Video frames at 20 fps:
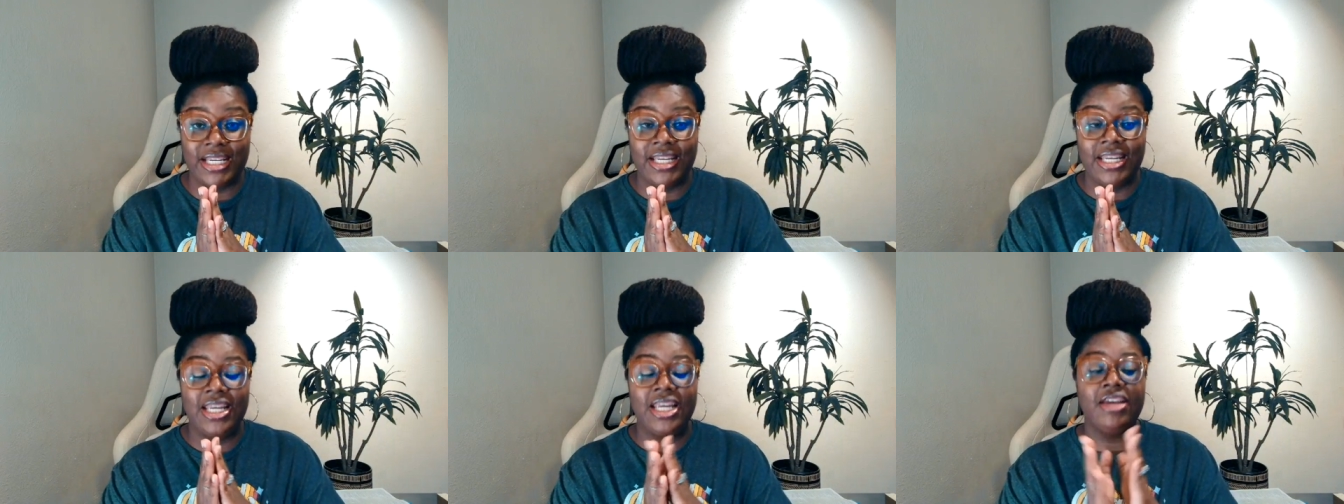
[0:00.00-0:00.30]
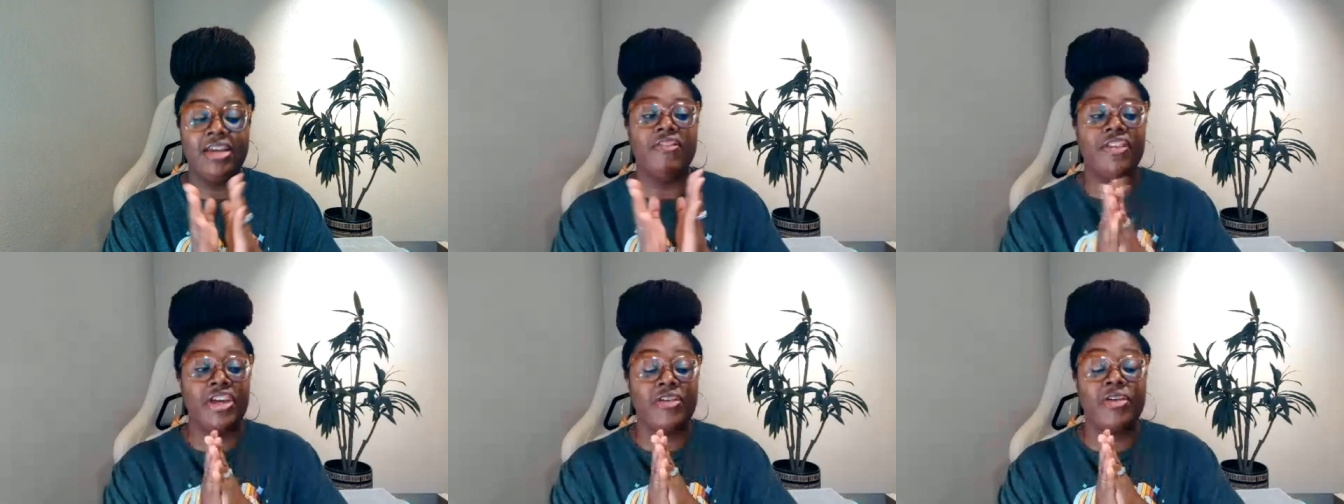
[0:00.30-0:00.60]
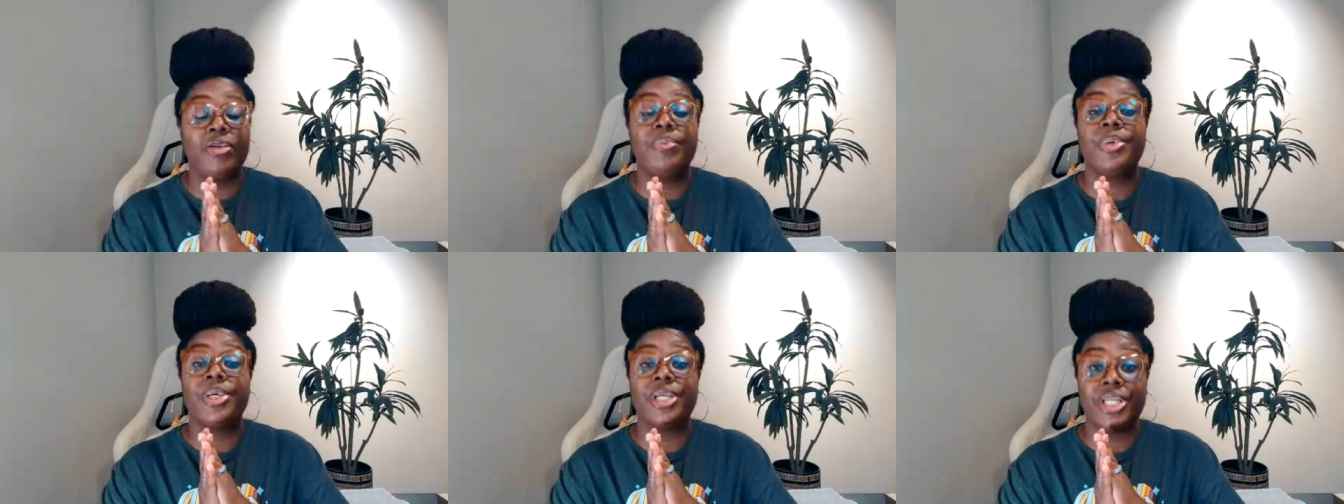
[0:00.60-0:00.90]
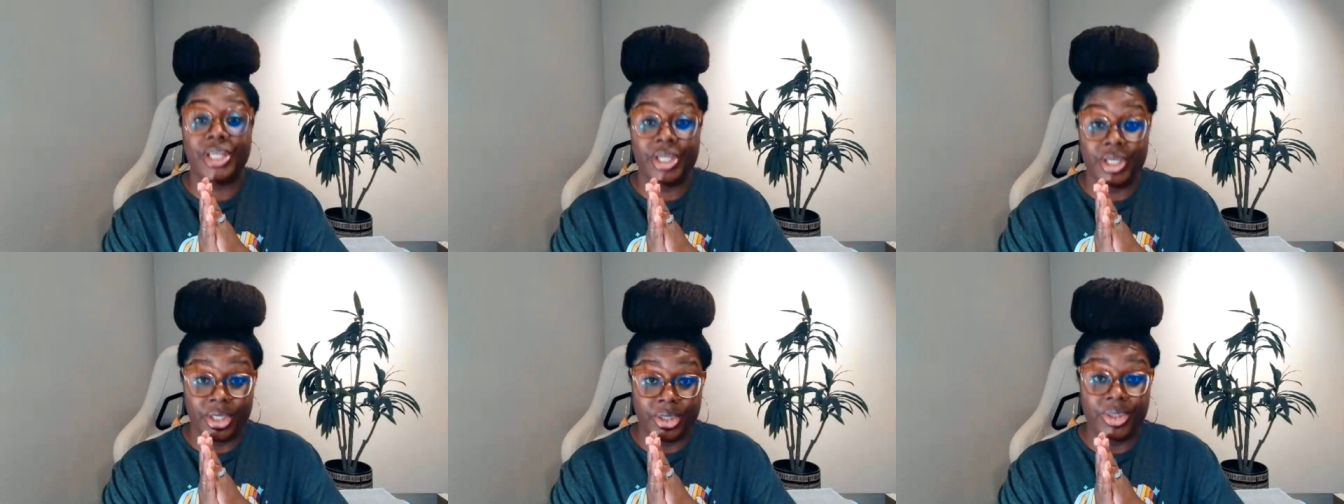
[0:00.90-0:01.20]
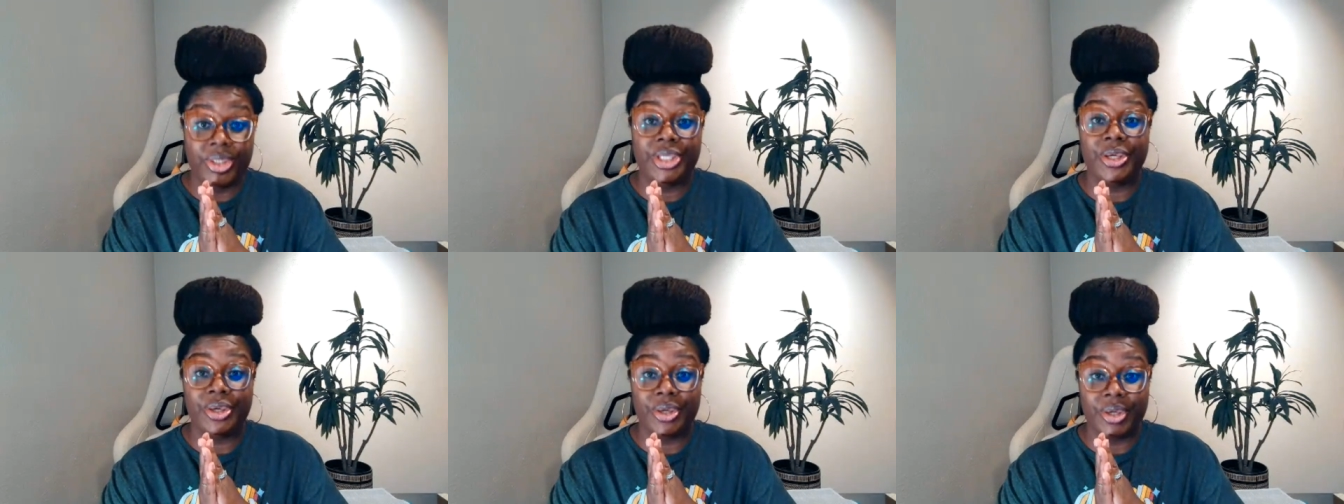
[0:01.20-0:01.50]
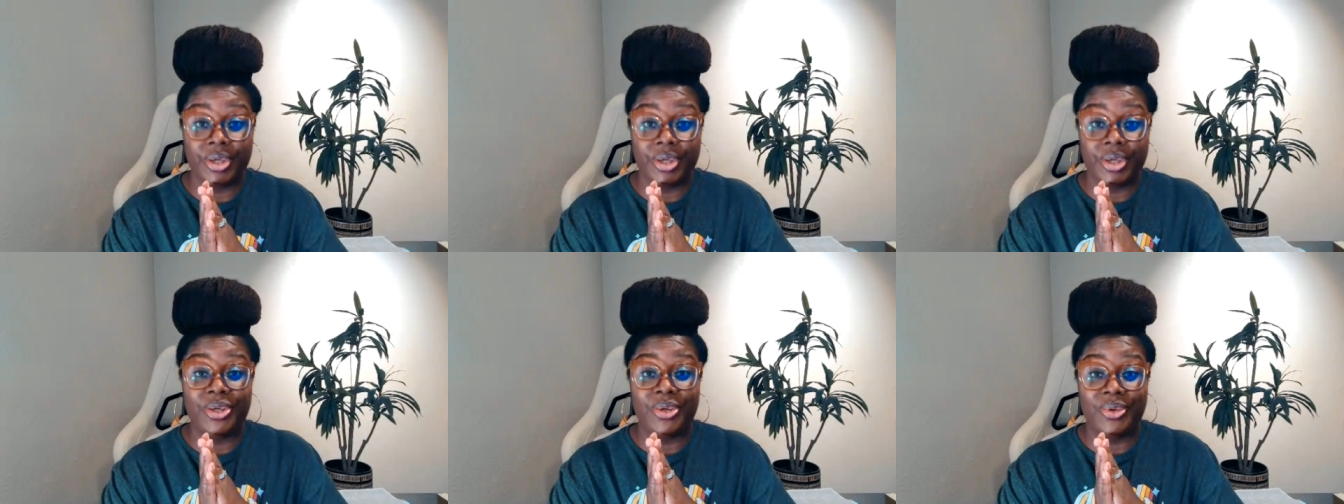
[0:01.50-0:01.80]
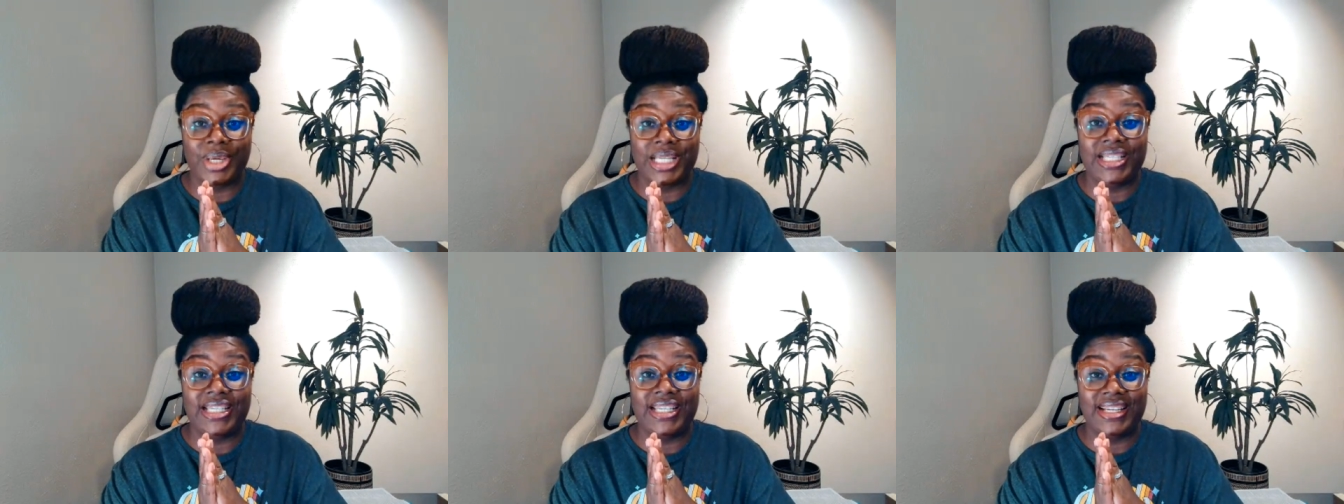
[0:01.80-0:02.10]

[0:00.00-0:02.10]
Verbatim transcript: very peculiar anointing.